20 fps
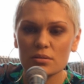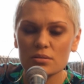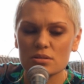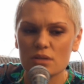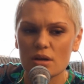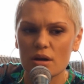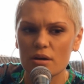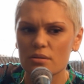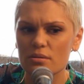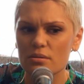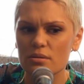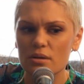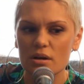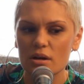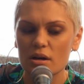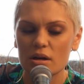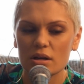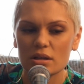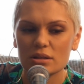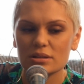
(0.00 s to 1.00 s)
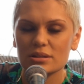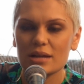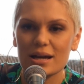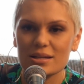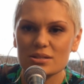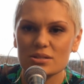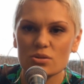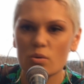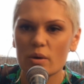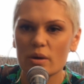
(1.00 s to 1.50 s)
So
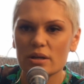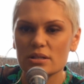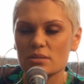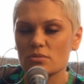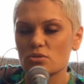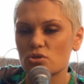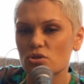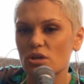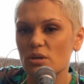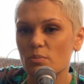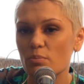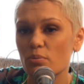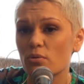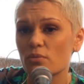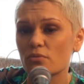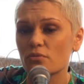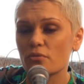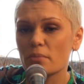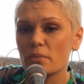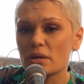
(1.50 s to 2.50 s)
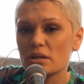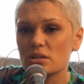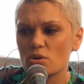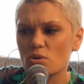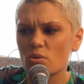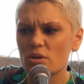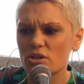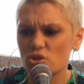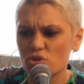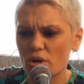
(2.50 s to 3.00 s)
that's always important for me
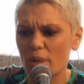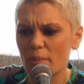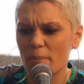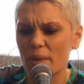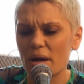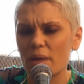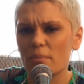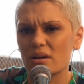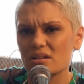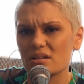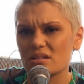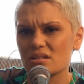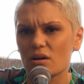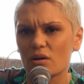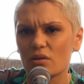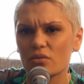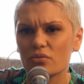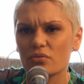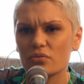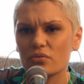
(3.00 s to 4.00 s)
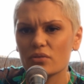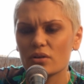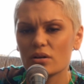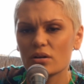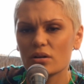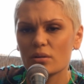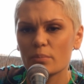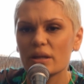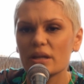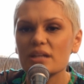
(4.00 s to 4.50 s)
to always try and better myself.
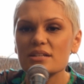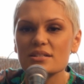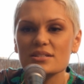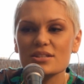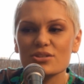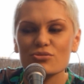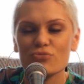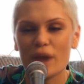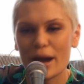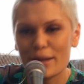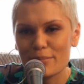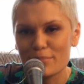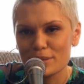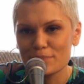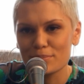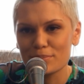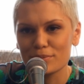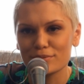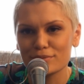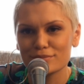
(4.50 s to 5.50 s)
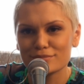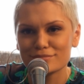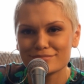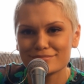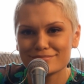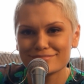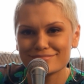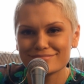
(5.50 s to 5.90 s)
But listen to the right people.